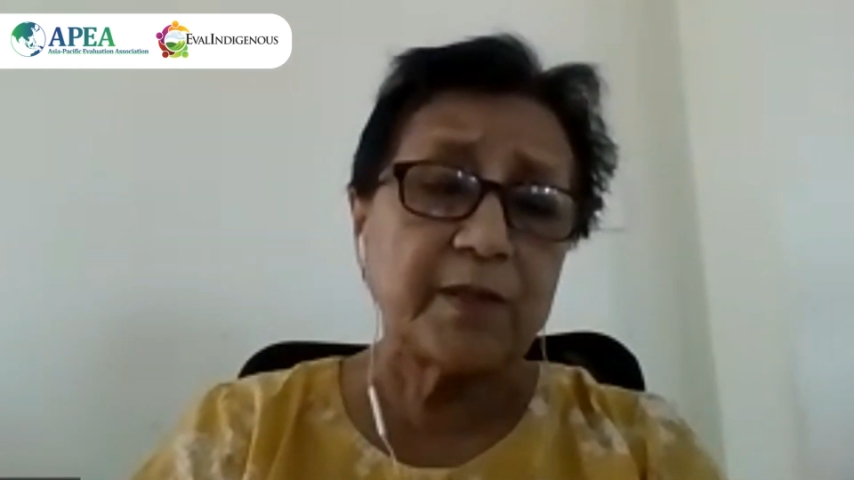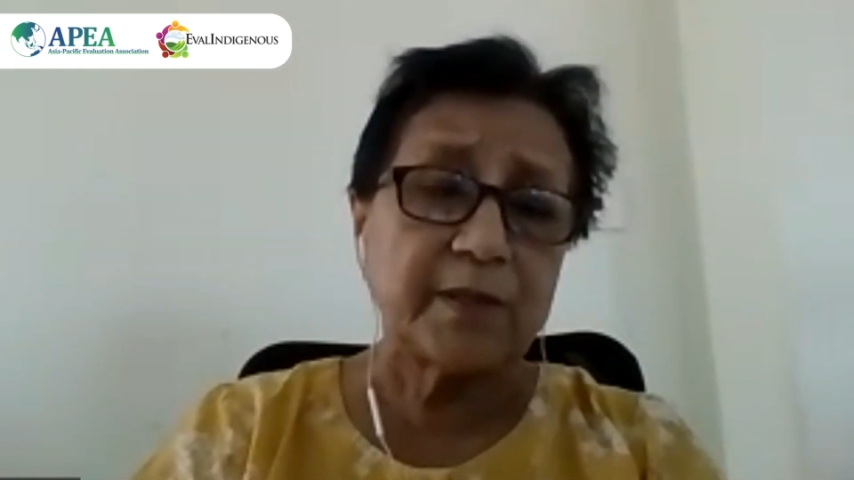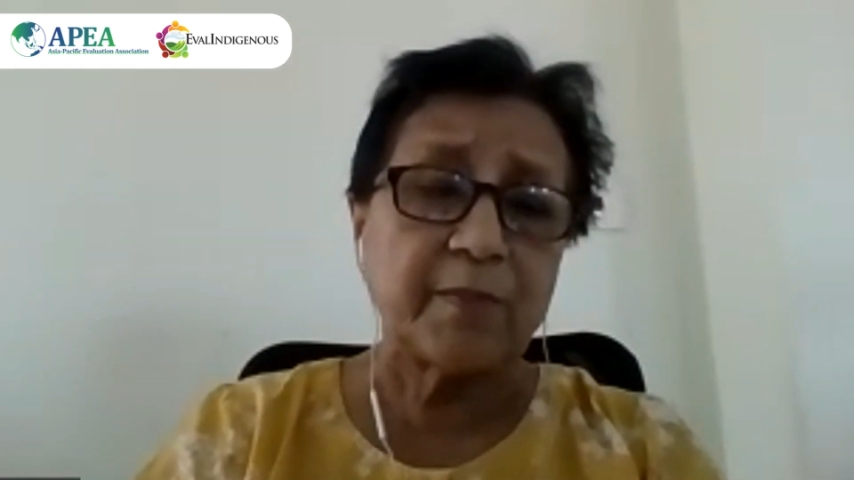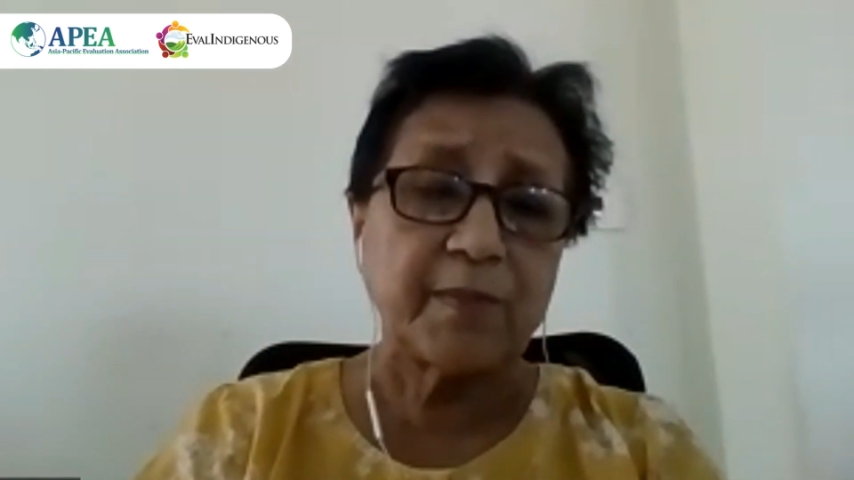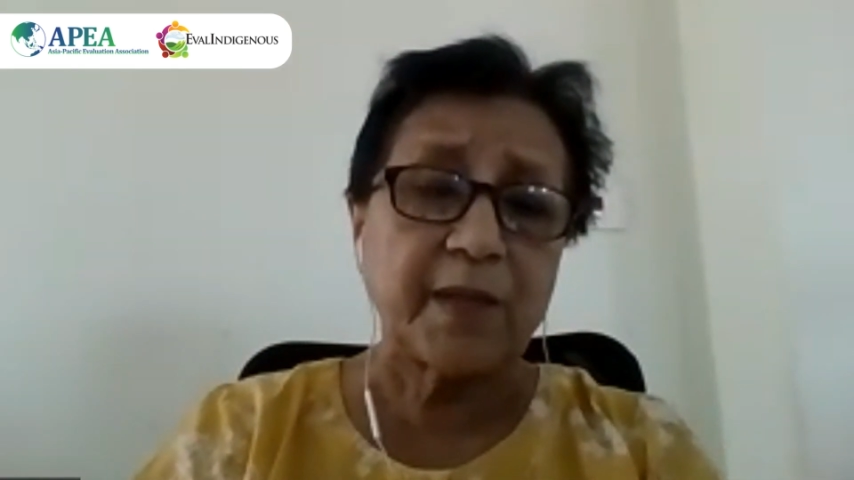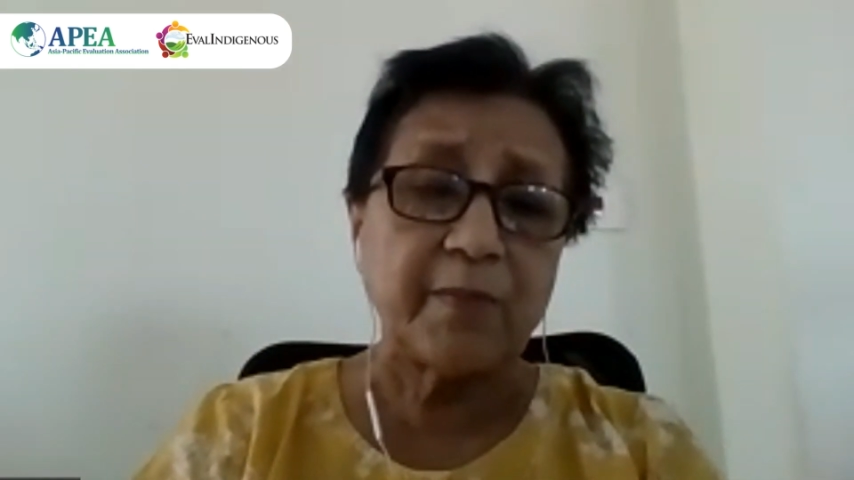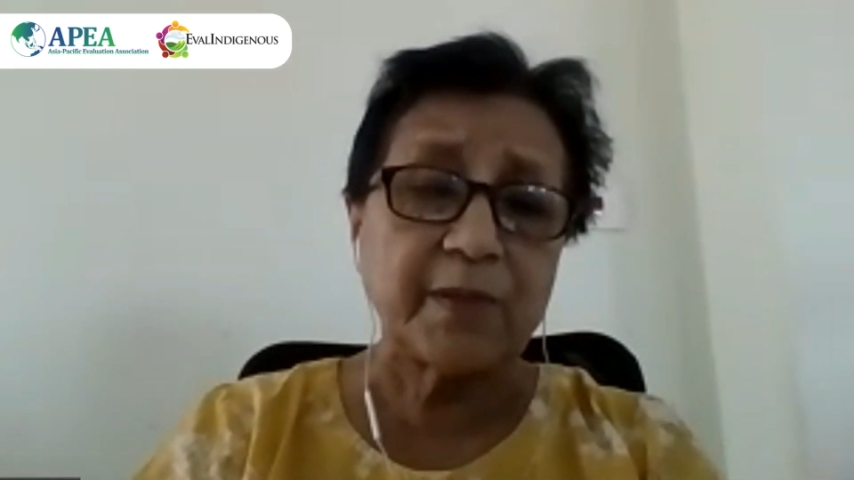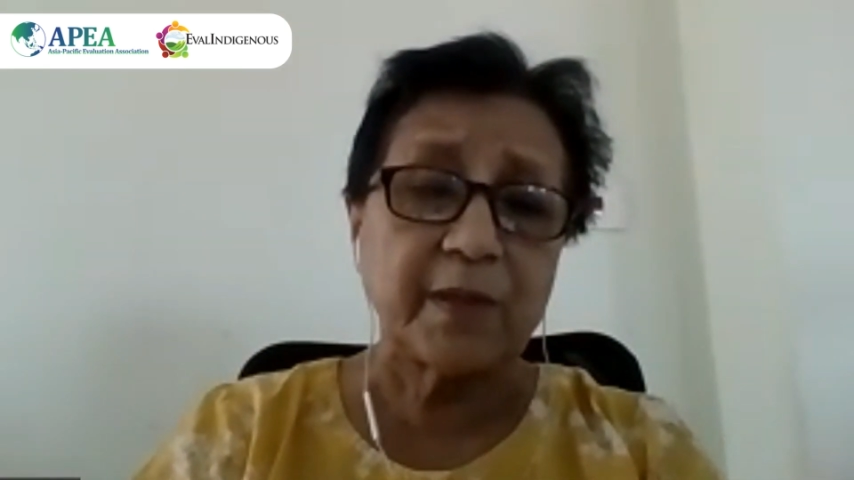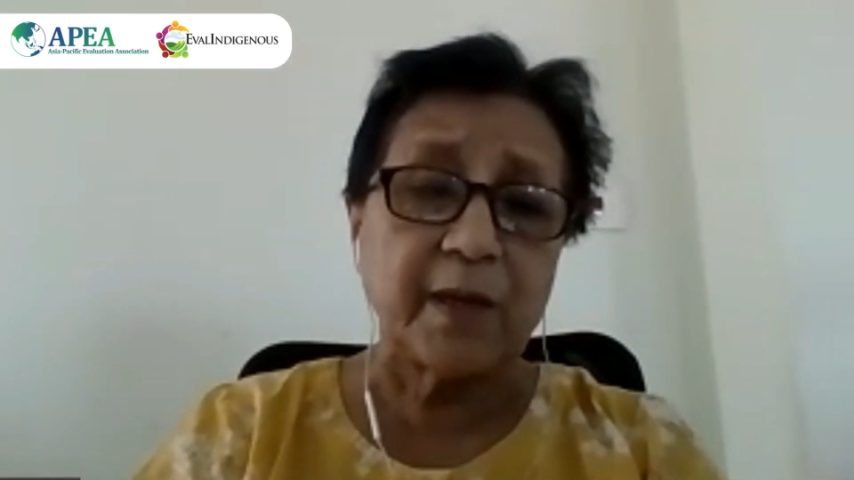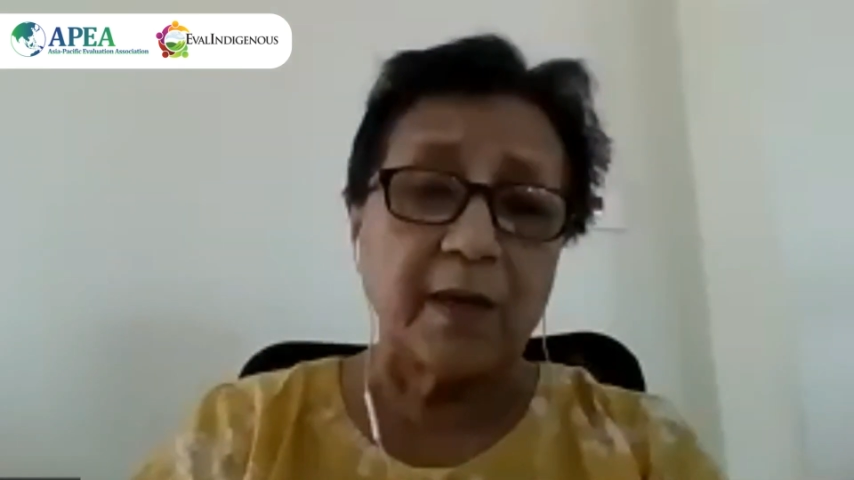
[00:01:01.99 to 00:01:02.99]

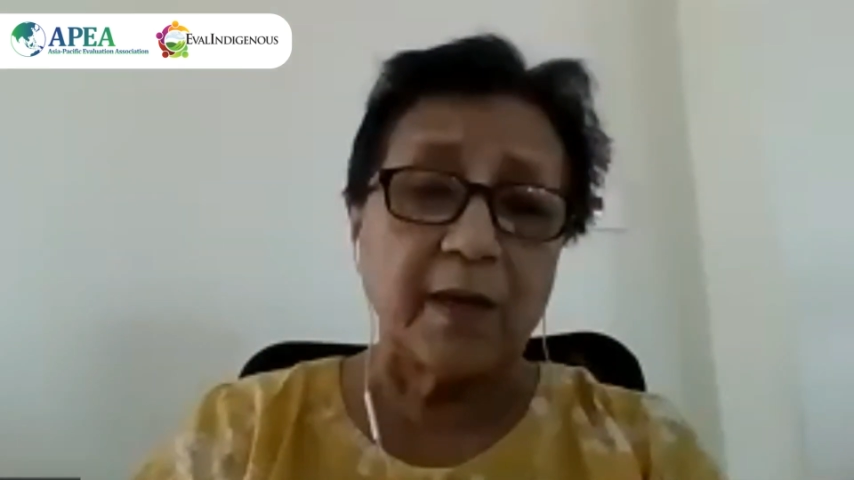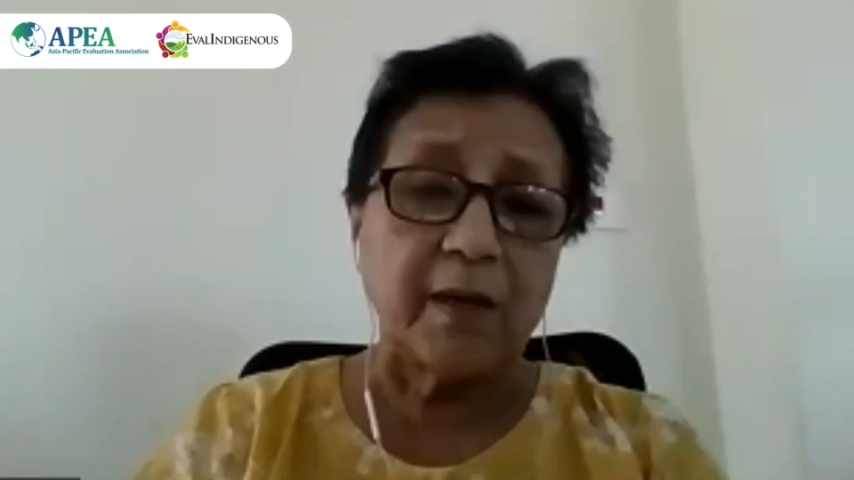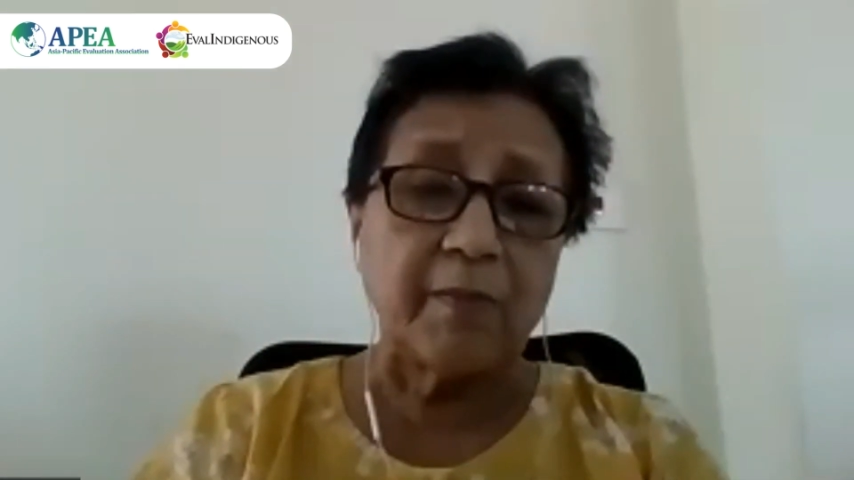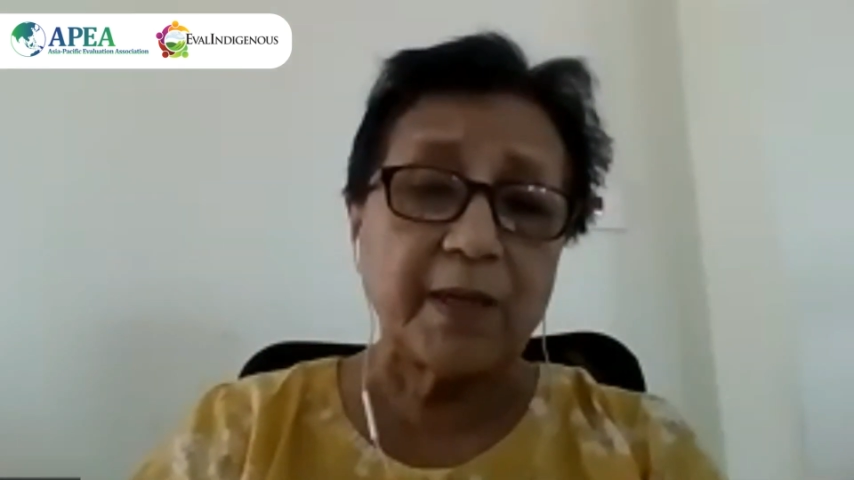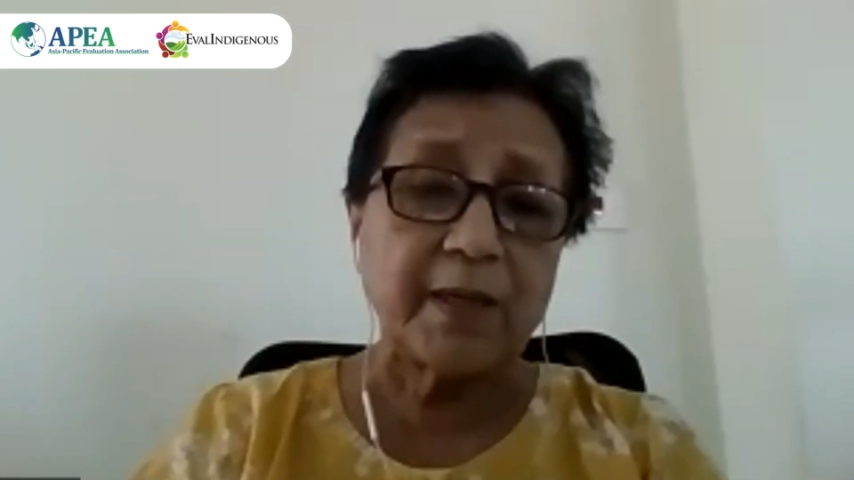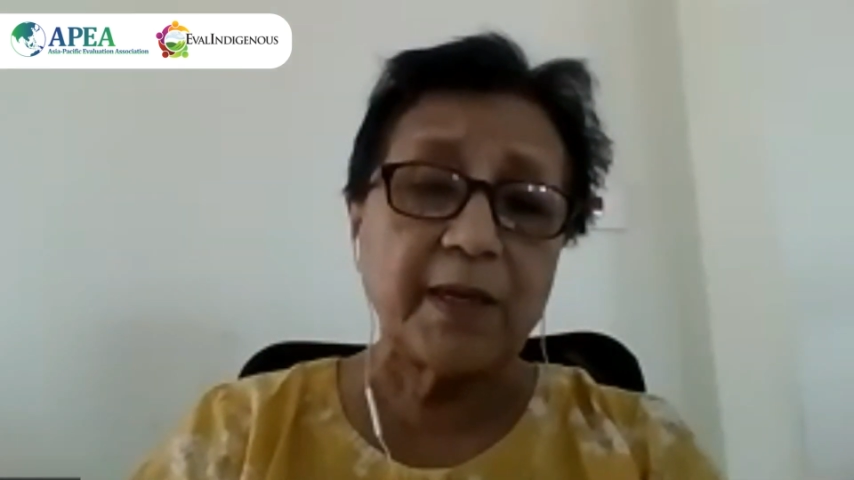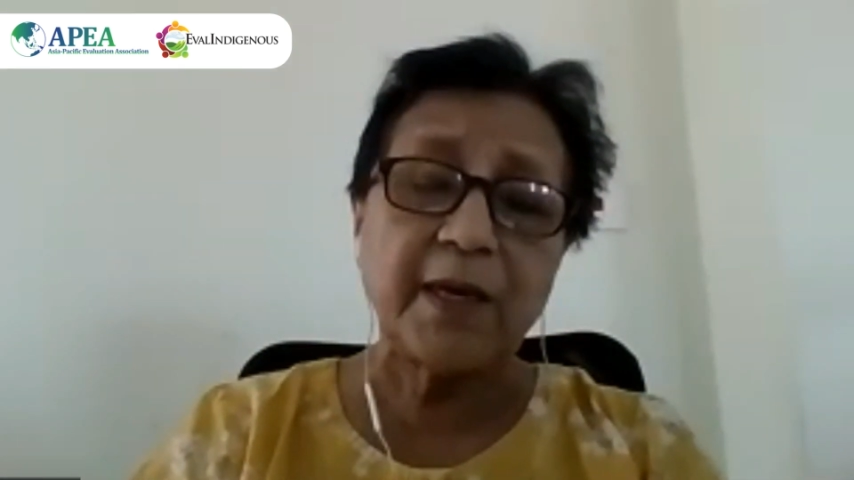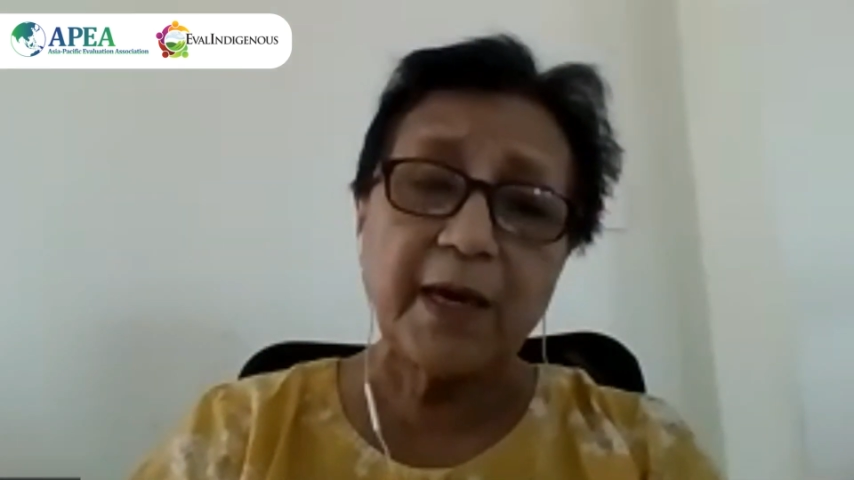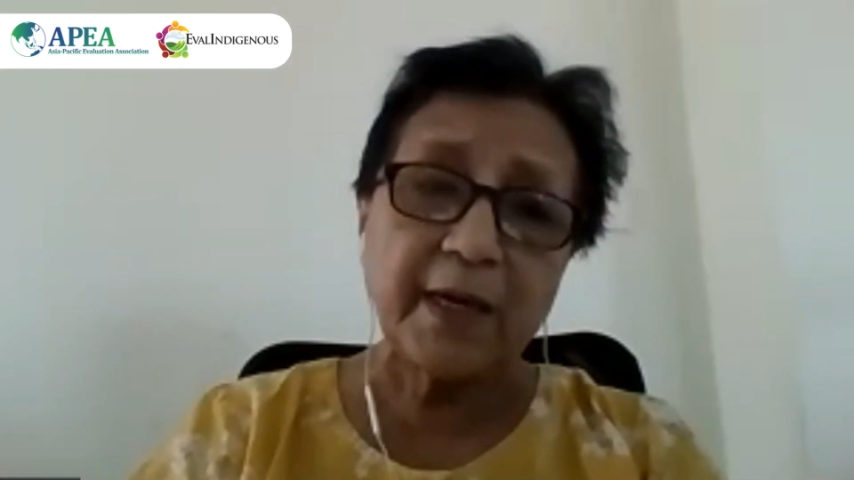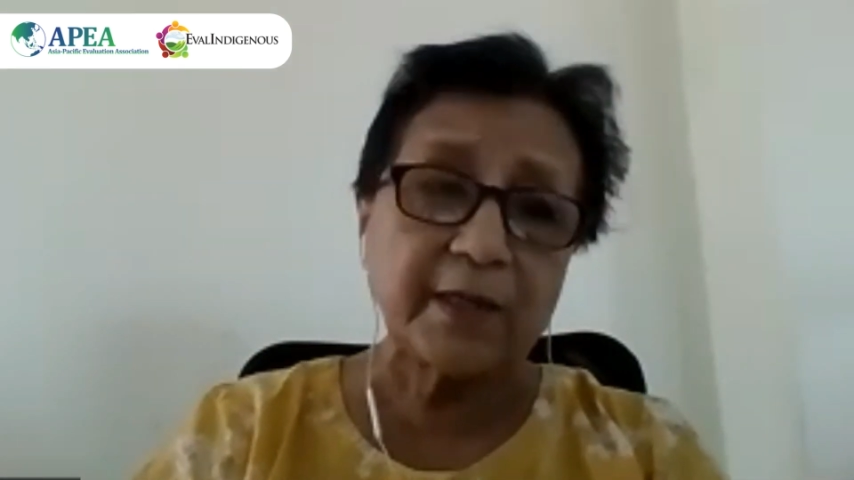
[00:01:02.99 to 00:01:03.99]
sometimes. But yet,